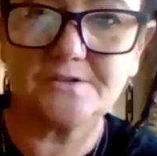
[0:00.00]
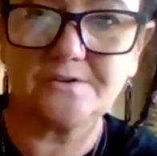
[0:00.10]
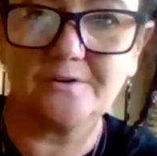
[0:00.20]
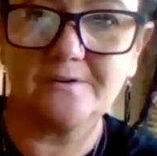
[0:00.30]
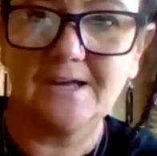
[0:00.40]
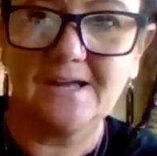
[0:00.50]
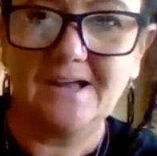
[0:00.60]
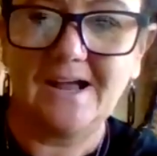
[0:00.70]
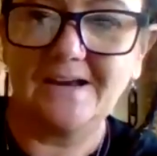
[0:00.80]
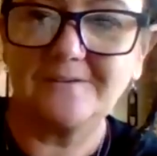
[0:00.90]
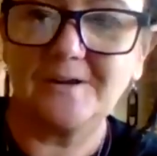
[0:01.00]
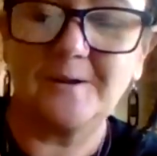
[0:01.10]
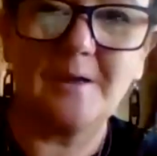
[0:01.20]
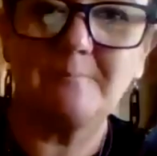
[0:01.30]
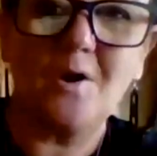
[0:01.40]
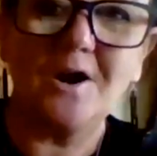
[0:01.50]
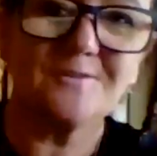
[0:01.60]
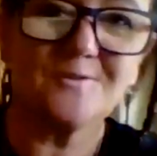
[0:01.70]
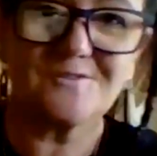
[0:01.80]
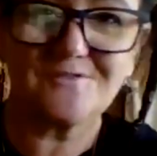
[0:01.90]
you know, and it might look